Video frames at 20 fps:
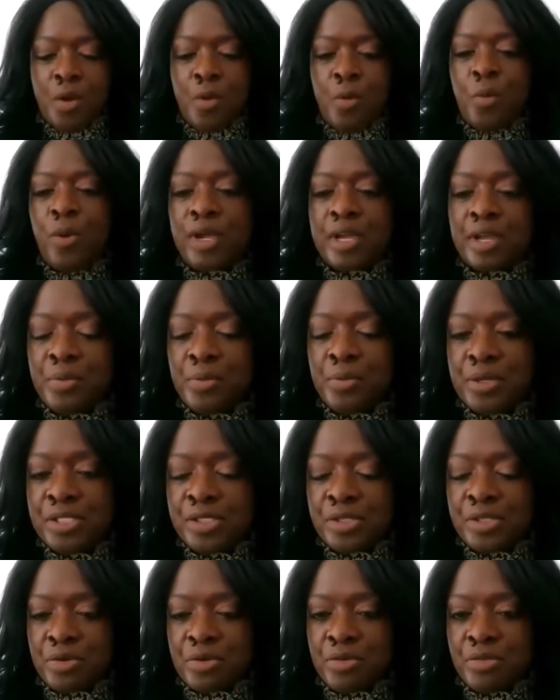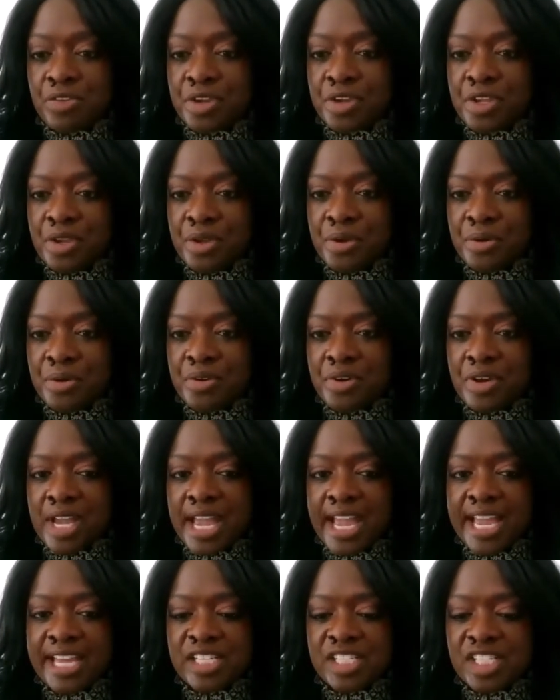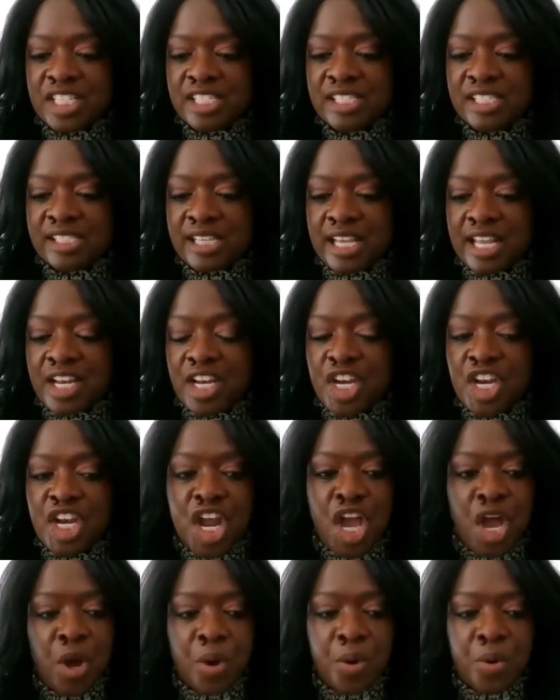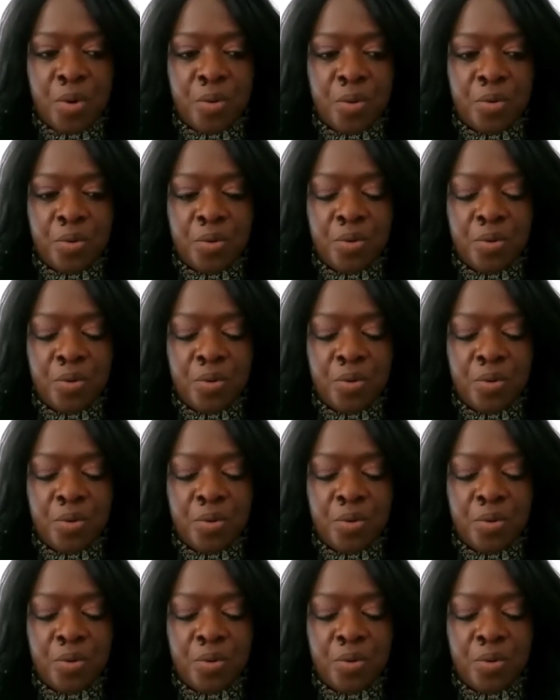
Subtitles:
what can we do for you? And she said, no.